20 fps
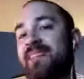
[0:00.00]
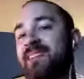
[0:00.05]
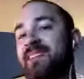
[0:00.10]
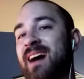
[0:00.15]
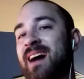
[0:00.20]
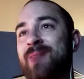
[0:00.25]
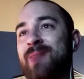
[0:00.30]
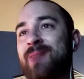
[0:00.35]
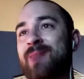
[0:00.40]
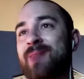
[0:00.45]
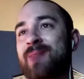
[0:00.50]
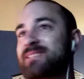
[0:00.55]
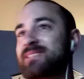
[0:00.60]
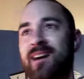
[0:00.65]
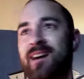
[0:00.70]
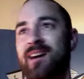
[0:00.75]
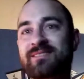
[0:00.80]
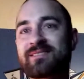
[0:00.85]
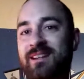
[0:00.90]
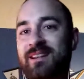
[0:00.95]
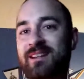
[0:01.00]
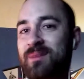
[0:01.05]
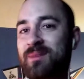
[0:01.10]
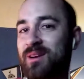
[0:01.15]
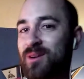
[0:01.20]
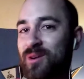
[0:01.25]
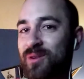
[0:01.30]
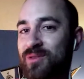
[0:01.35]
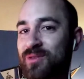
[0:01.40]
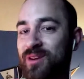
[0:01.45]
Time Runs Out is going to be a
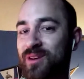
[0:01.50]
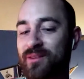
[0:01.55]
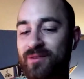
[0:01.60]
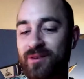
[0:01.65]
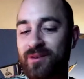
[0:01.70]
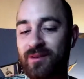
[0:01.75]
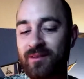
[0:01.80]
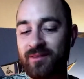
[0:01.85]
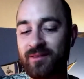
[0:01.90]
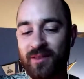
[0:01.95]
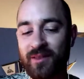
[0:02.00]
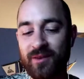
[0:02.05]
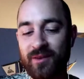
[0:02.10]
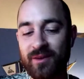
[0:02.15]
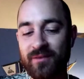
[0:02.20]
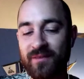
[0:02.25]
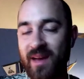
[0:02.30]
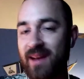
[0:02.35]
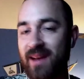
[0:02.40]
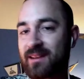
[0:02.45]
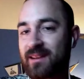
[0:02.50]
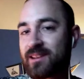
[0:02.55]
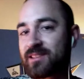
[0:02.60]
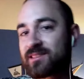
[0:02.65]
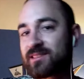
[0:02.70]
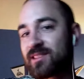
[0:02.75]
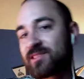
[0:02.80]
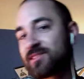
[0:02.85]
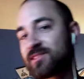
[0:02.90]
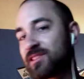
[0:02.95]
whole another event because
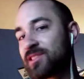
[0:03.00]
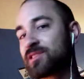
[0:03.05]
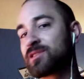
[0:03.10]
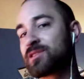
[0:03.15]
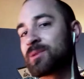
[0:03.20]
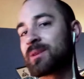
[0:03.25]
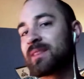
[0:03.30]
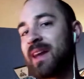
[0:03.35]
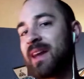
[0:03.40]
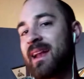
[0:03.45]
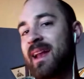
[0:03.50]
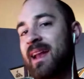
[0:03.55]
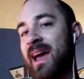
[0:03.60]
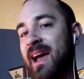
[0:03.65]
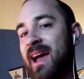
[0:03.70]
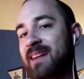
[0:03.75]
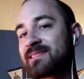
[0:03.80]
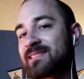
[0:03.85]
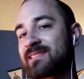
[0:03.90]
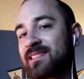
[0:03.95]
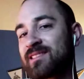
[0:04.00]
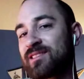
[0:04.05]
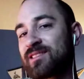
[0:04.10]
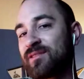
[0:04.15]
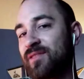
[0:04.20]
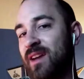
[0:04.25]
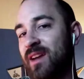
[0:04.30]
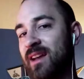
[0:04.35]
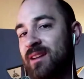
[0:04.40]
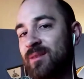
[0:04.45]
they're still doing that Access
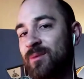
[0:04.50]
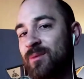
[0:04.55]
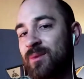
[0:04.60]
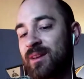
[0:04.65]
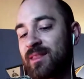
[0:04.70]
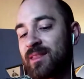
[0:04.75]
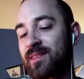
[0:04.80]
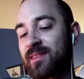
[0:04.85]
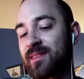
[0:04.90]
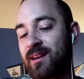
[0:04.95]
event with